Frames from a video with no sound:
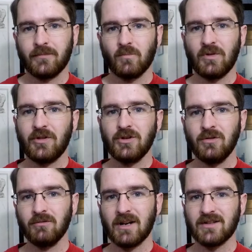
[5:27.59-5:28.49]
With the new
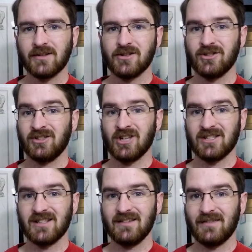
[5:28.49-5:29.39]
research
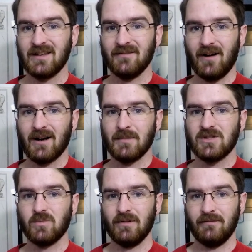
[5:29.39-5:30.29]
suggesting that the
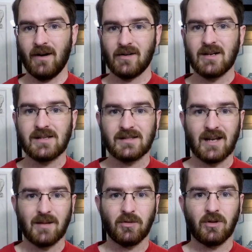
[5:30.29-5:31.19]
environments were very
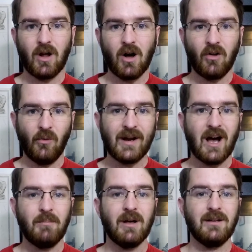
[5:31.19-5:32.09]
stable all the way
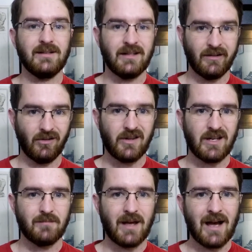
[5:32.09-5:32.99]
up until the
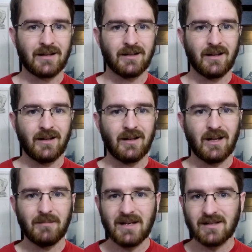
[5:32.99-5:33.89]
impact,
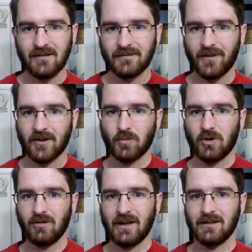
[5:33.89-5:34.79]
it makes it far
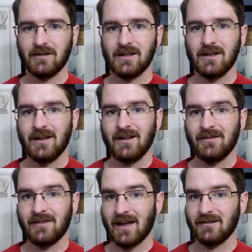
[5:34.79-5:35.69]
more likely
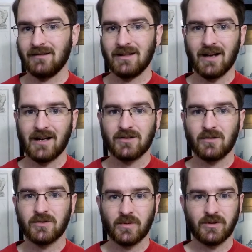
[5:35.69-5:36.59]
that the
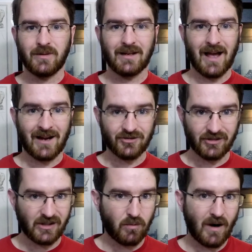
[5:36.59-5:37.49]
dinosaurs were doing
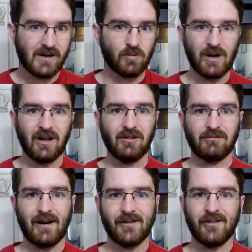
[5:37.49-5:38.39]
actually quite well
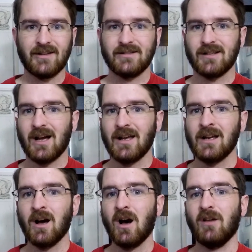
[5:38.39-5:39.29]
rather than
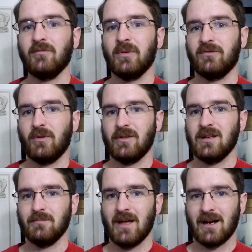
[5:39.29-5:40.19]
dying off before the
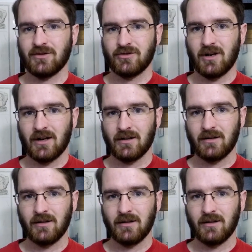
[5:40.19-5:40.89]
impact struck,